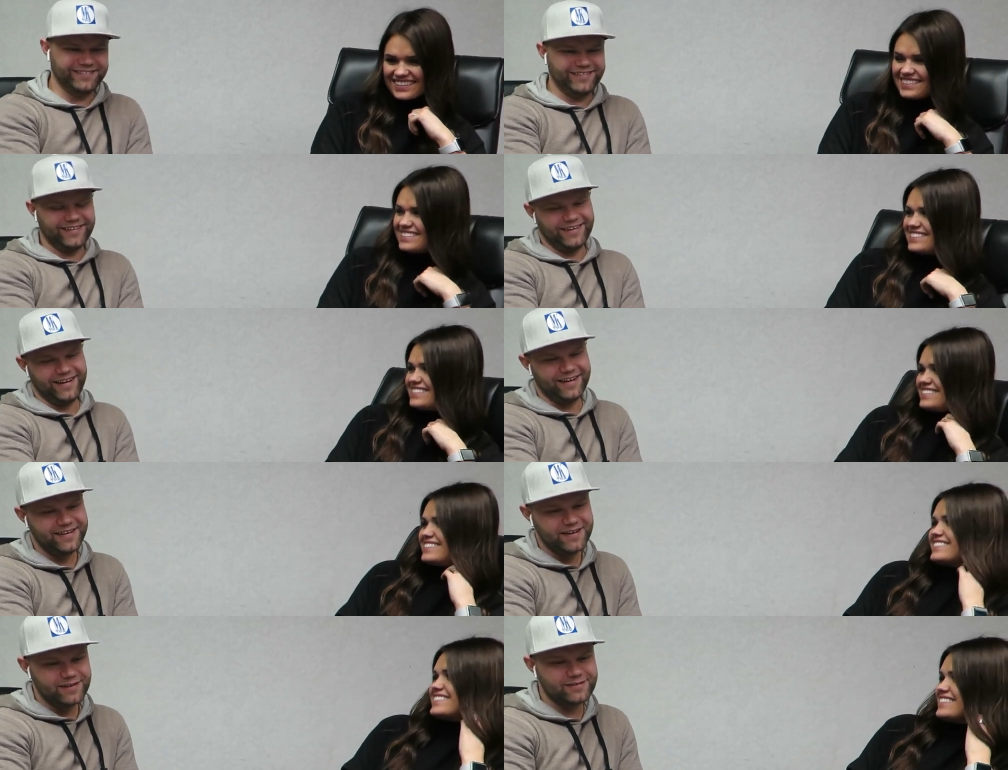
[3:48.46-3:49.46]

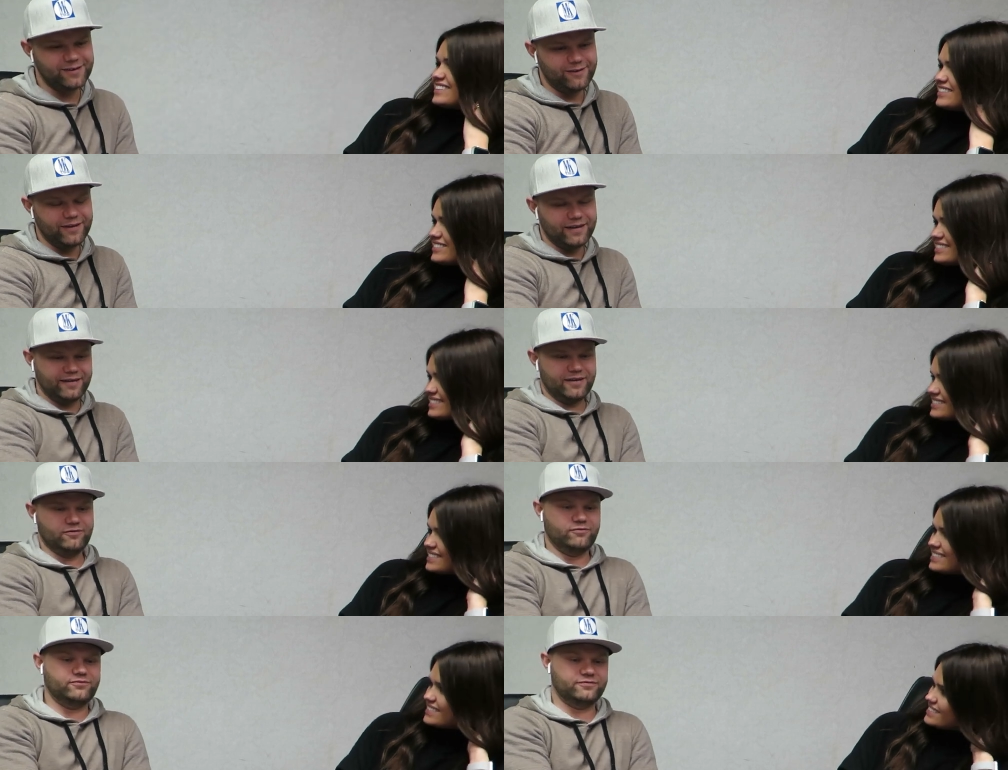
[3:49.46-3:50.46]
Speaker 1: yeah, so
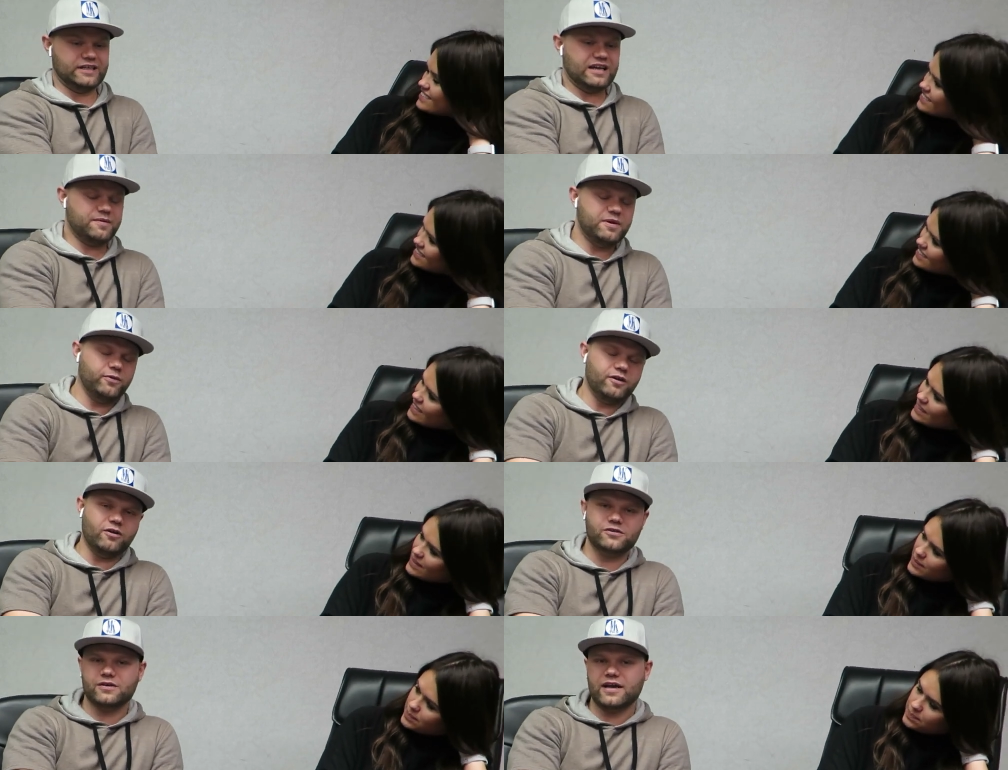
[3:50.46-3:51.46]
uh, a lot of people
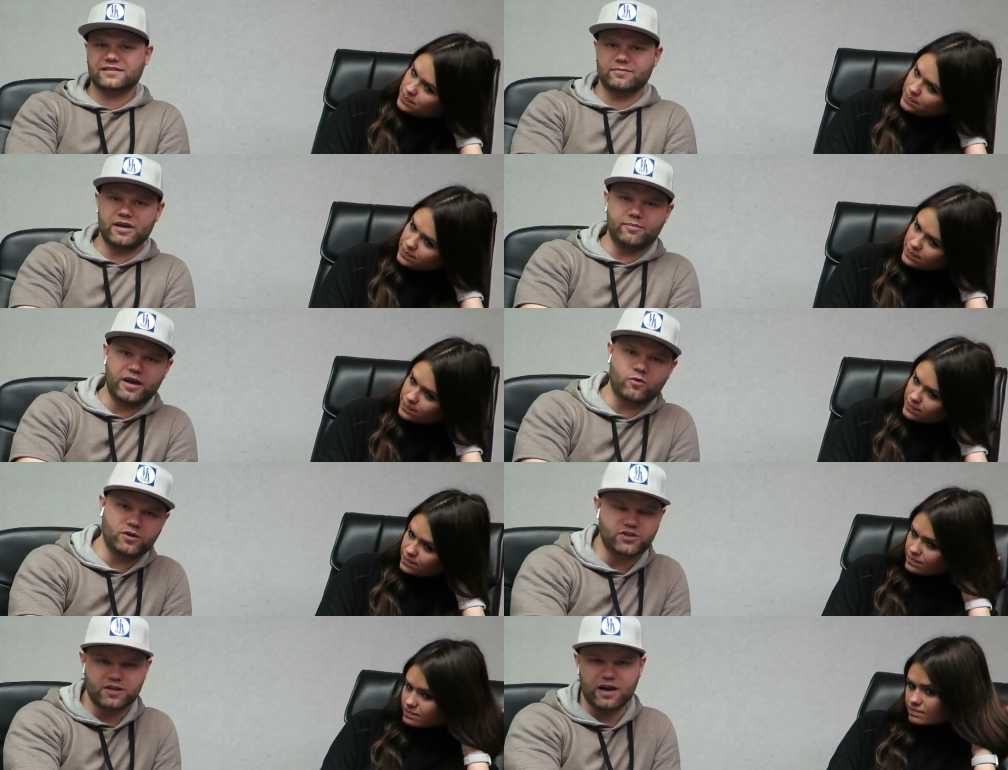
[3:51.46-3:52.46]
also ask me, hey Mike,
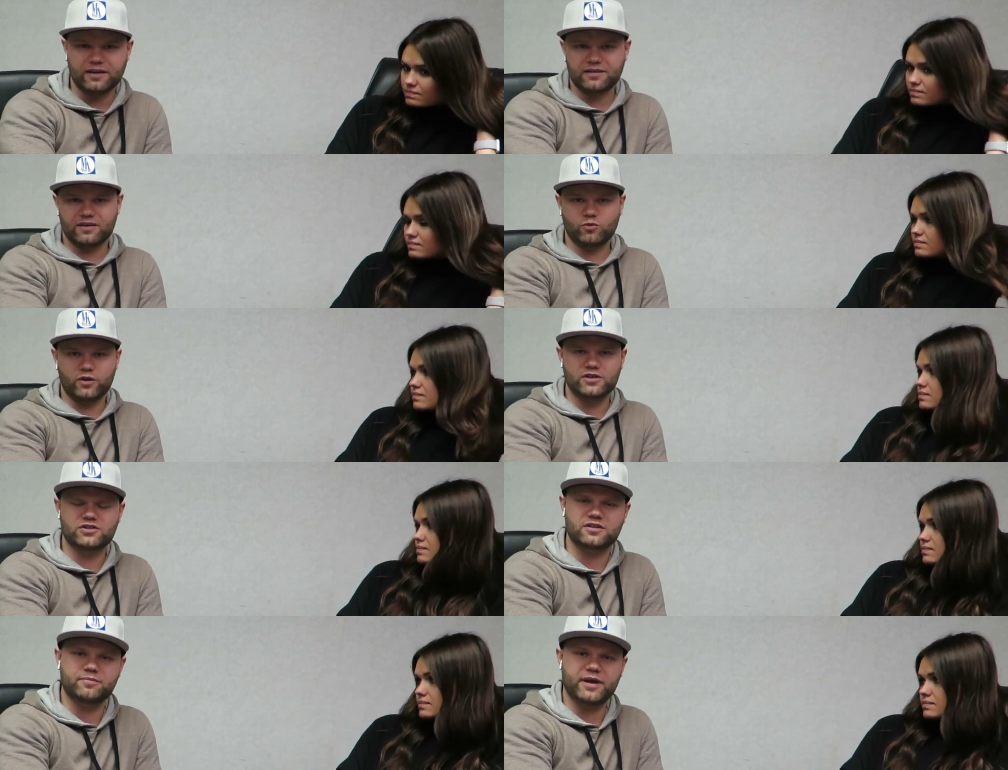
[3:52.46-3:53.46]
what's your content? What
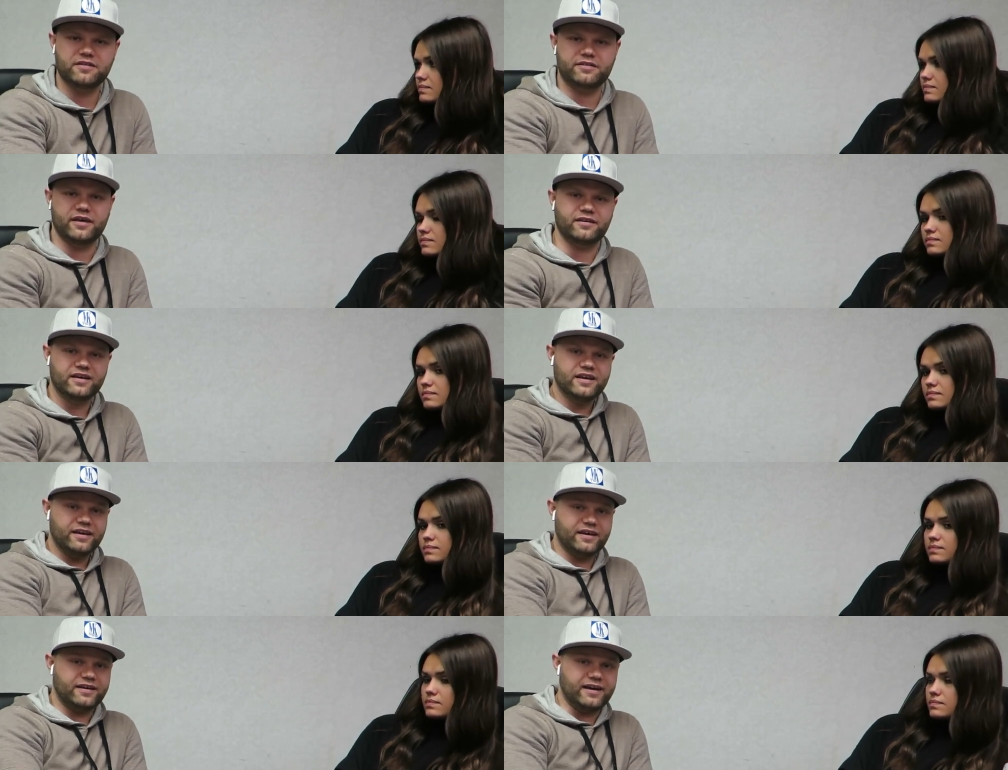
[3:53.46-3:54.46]
is your main thing?
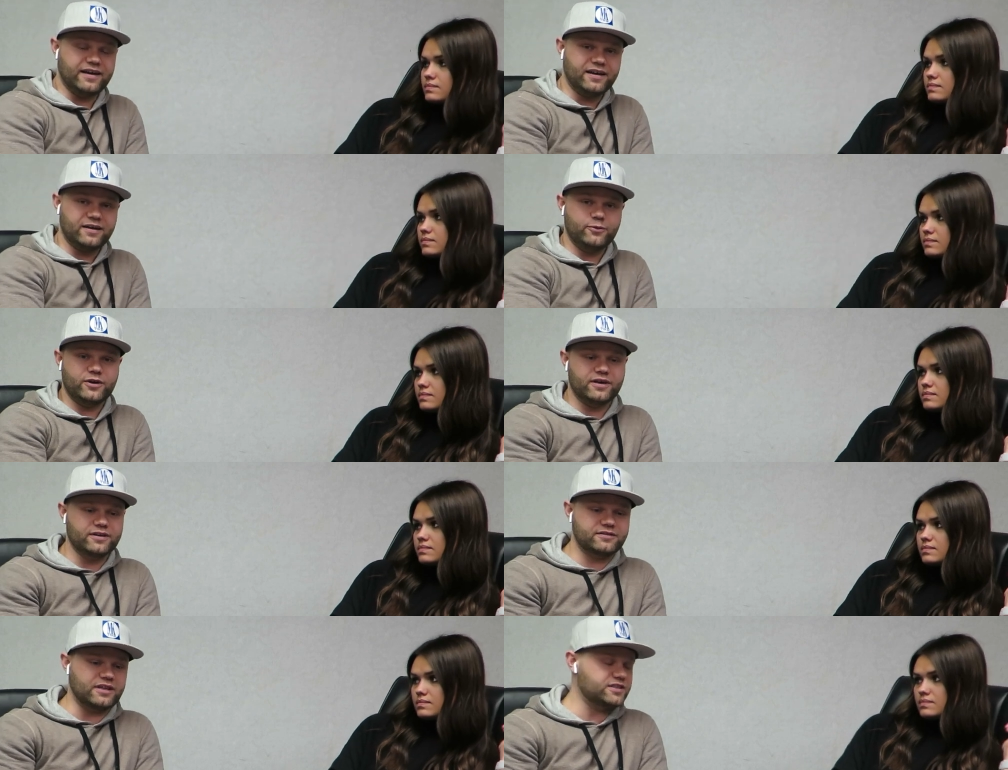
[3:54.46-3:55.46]
And I kind of want
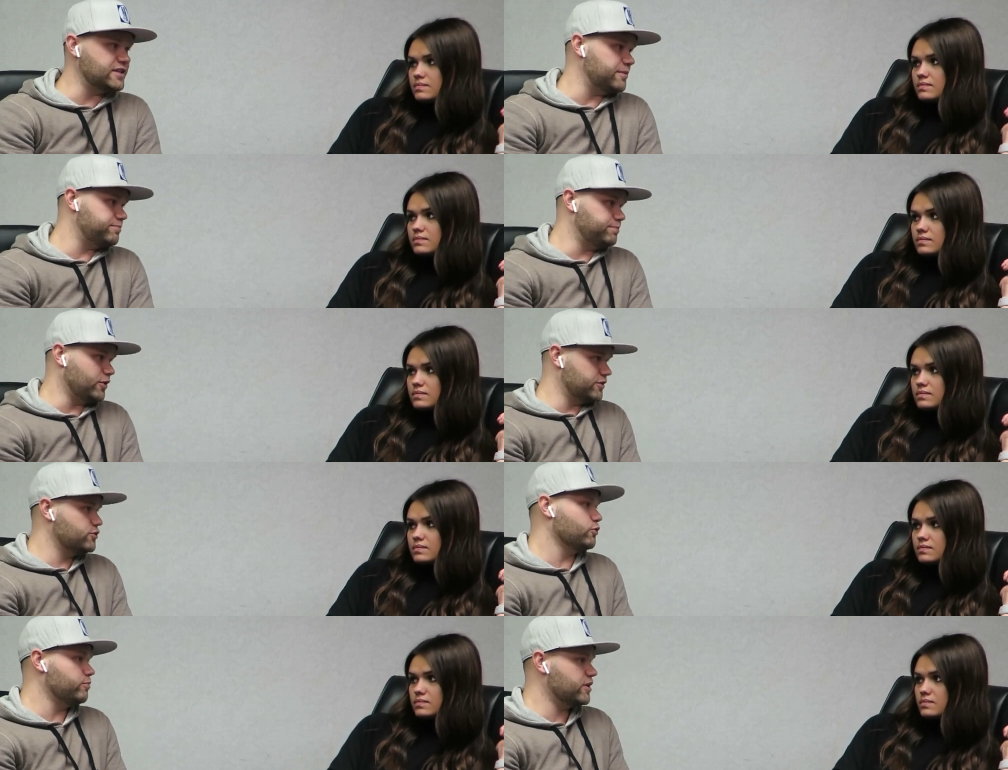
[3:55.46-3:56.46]
to touch that
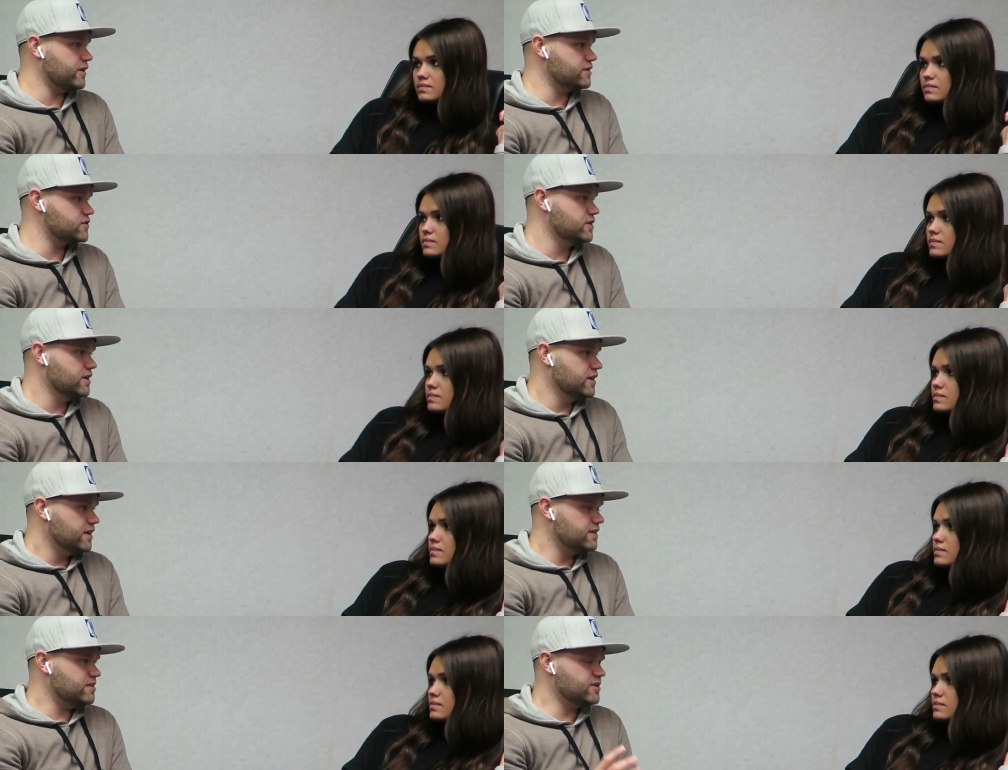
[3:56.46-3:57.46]
part too because
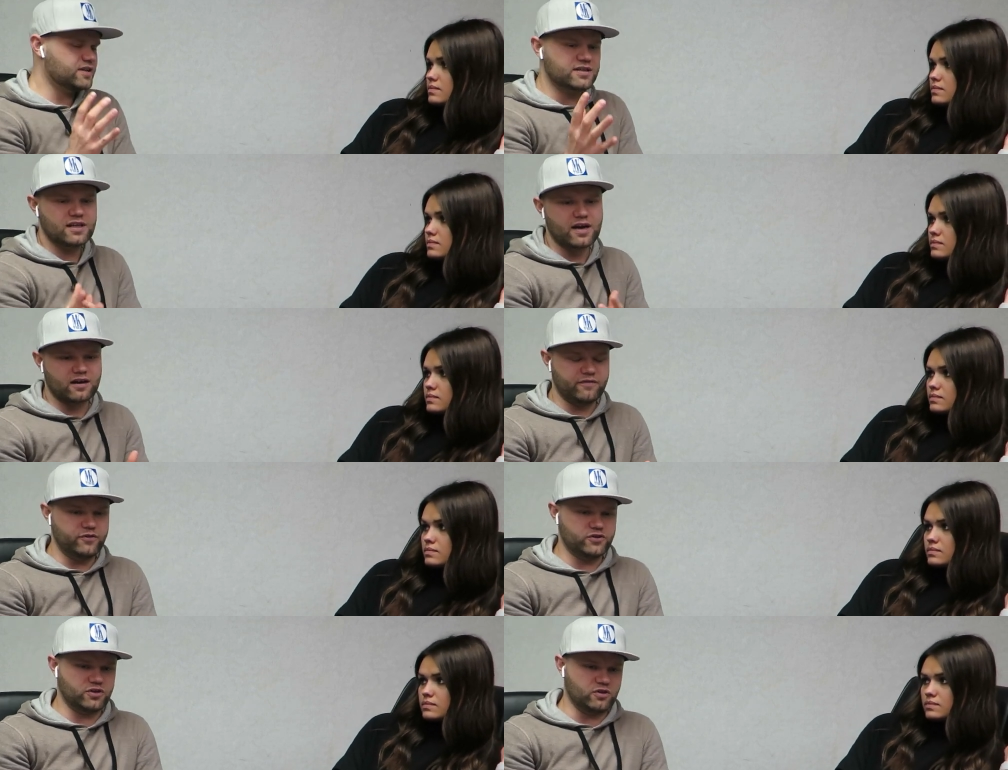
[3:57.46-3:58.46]
it seems like there's a lot of
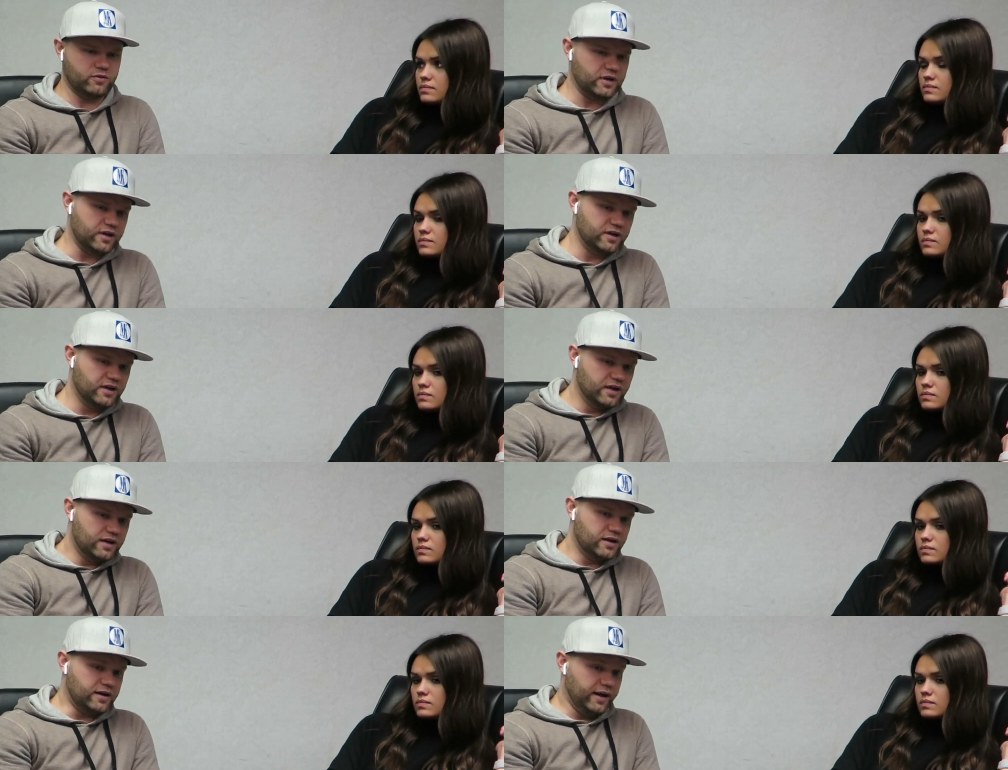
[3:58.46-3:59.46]
confusion going on.
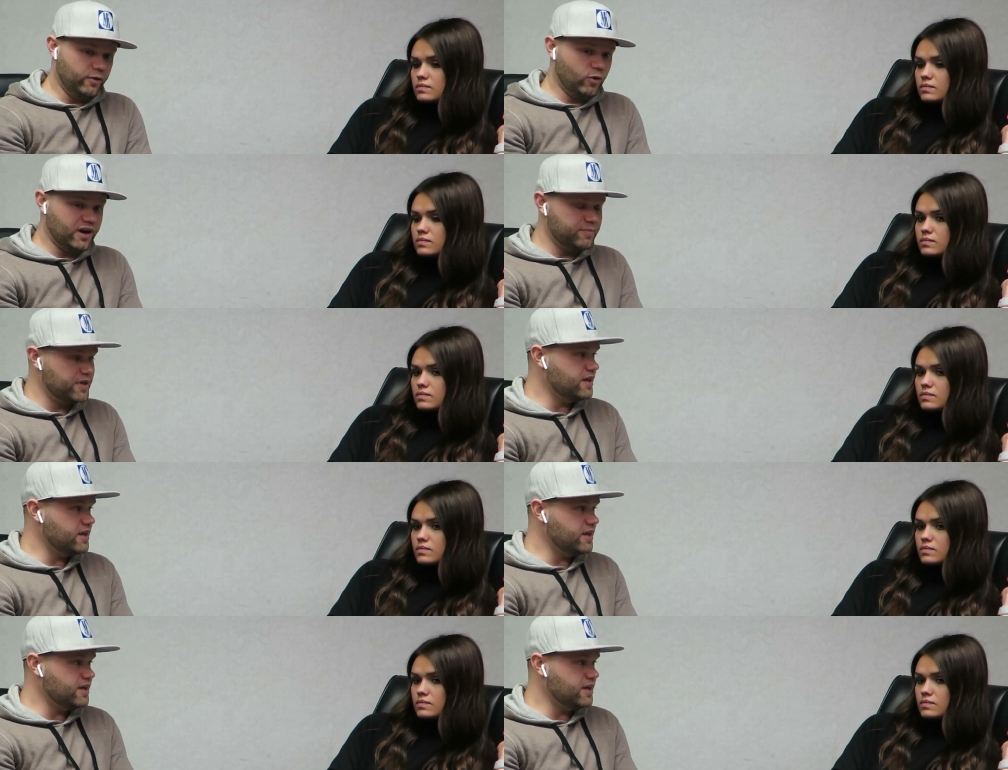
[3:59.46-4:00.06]
I want to